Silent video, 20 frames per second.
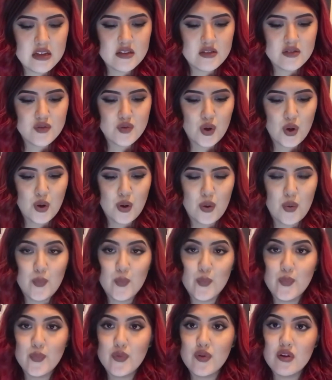So
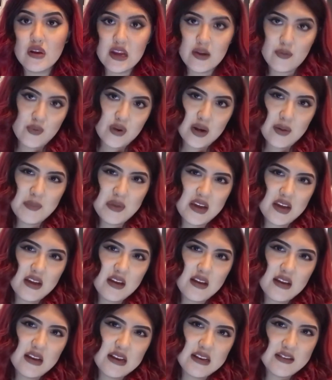like what I
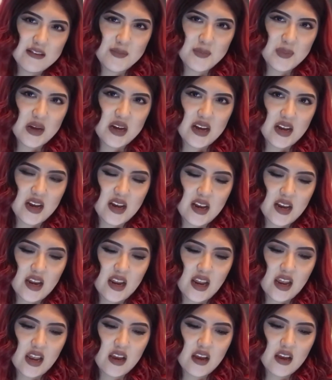mean is by
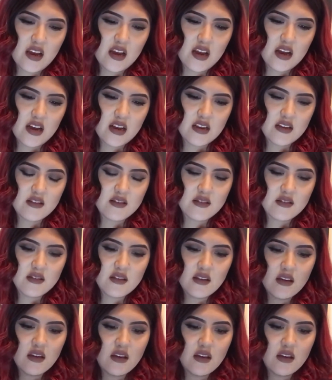like you guys